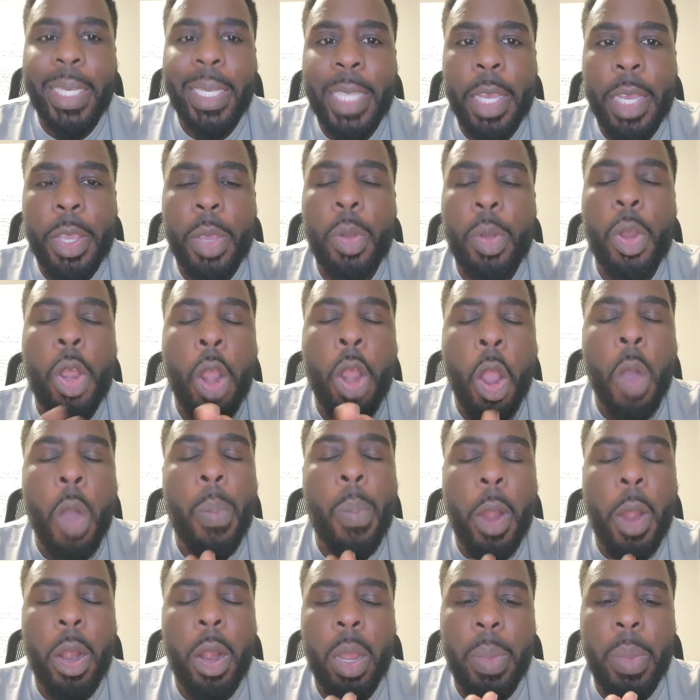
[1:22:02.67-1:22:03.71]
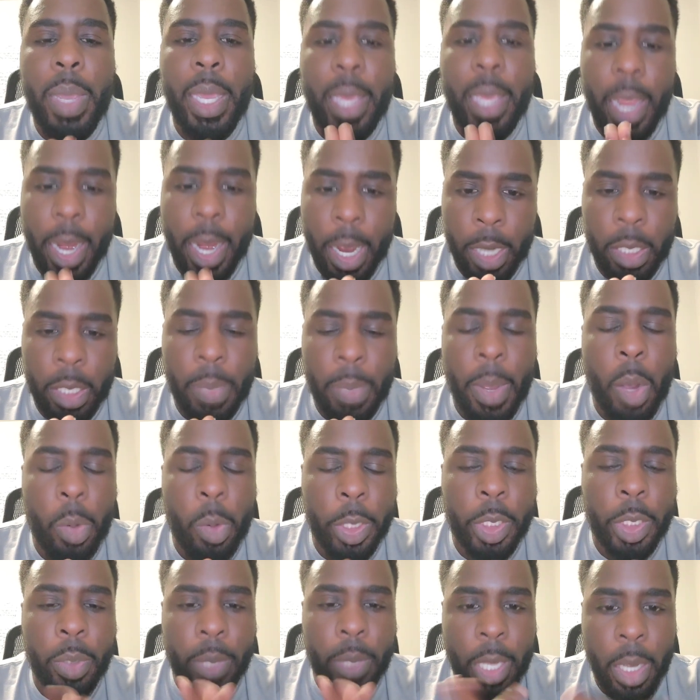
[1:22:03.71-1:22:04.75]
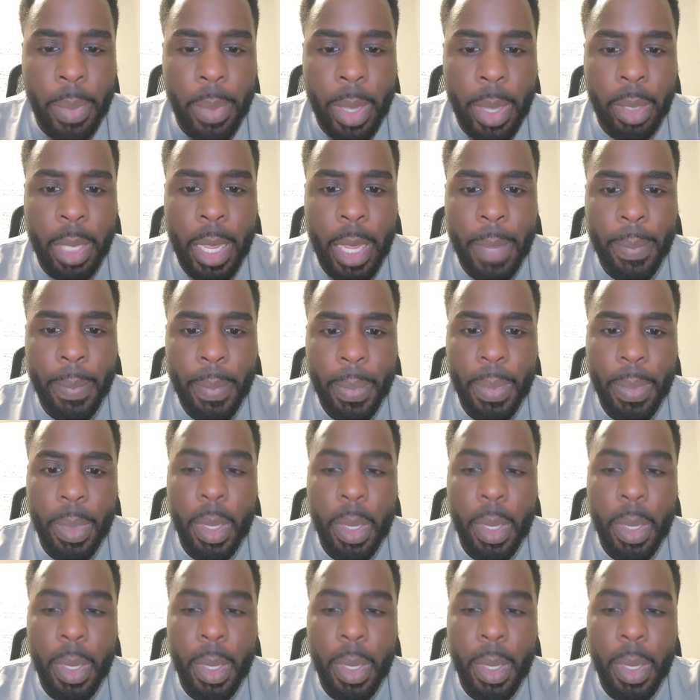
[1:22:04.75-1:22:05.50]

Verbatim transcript: tell you, no part of me cares about what you think about that.